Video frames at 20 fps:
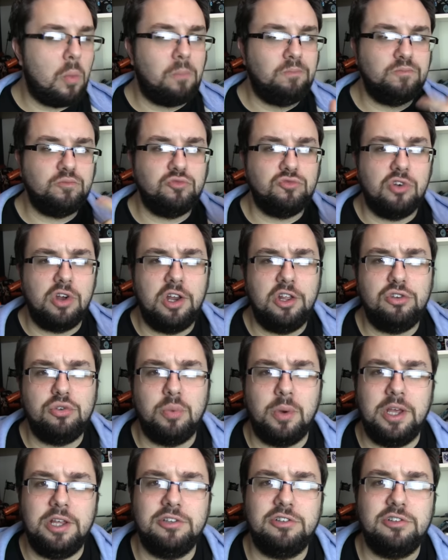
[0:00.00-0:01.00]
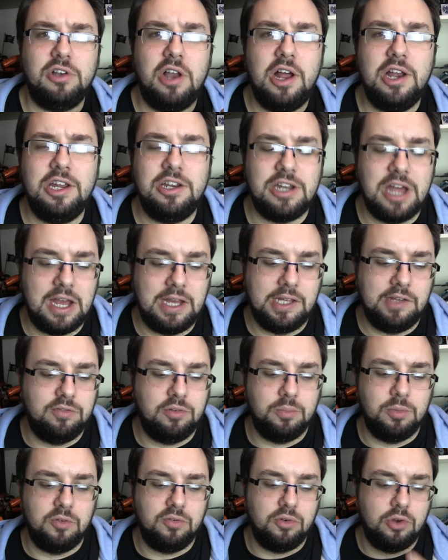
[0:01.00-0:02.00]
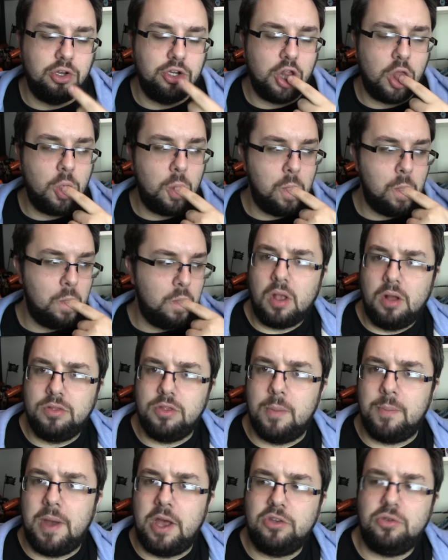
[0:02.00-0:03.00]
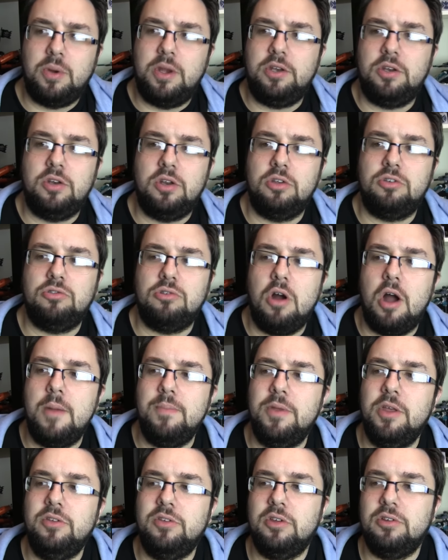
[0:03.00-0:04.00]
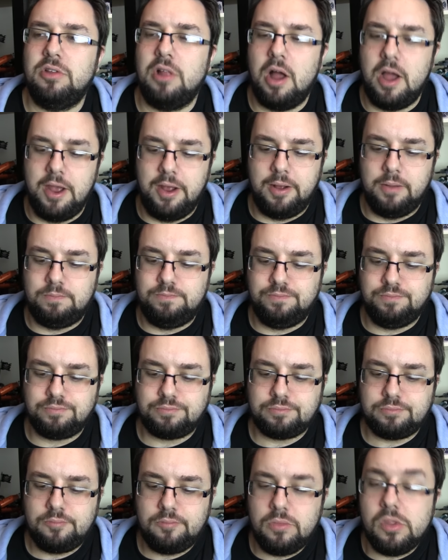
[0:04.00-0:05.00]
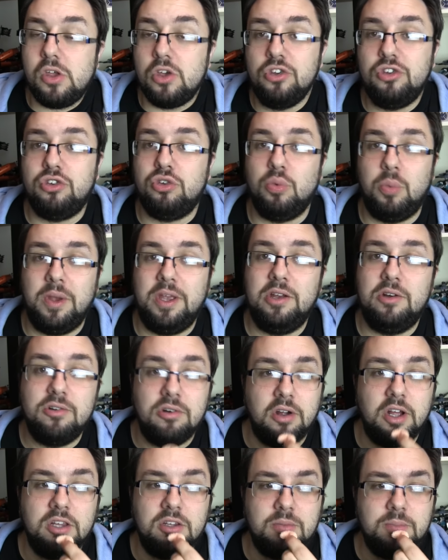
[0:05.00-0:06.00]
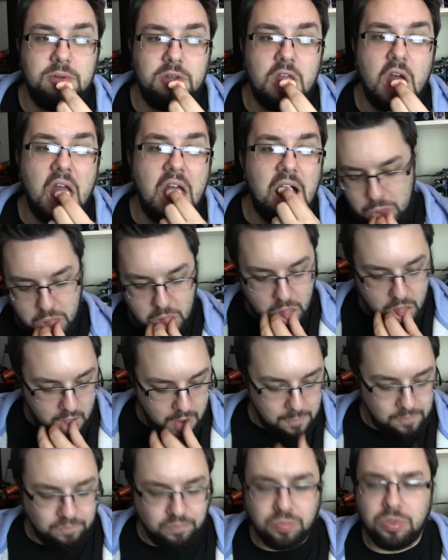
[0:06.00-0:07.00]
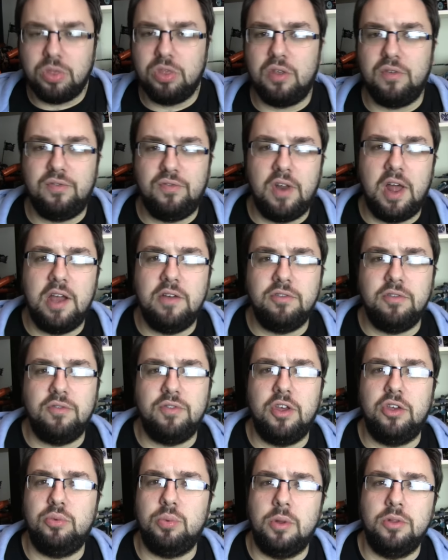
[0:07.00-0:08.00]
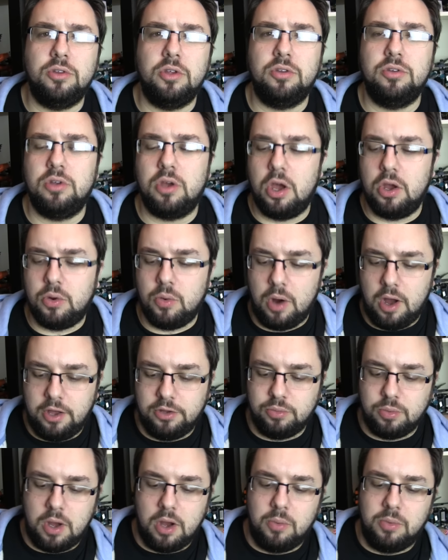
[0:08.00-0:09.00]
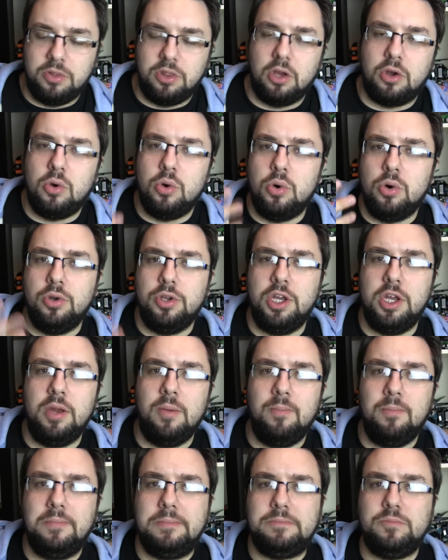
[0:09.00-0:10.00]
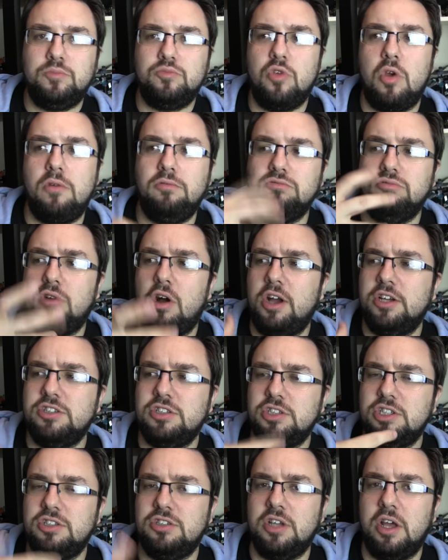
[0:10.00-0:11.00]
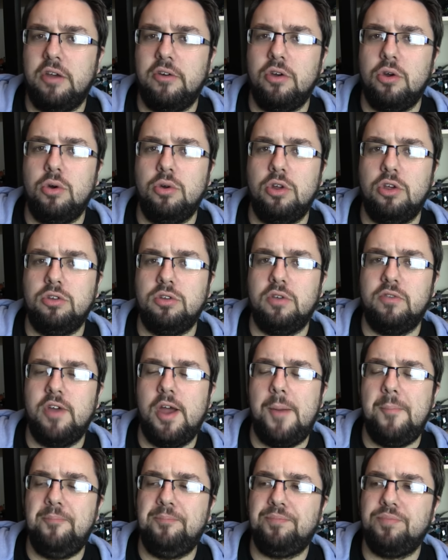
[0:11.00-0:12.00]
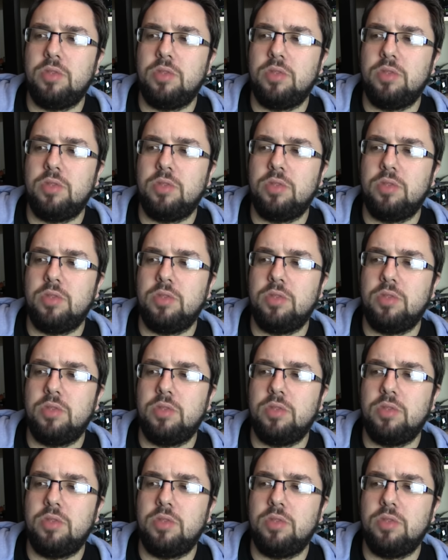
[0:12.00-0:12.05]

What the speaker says: Really sweet, slightly tangy from the fruit. The best way to describe these is like sweet crisps. The flavour of this one doesn't go quite as well with the corny, ricey cerealness of it.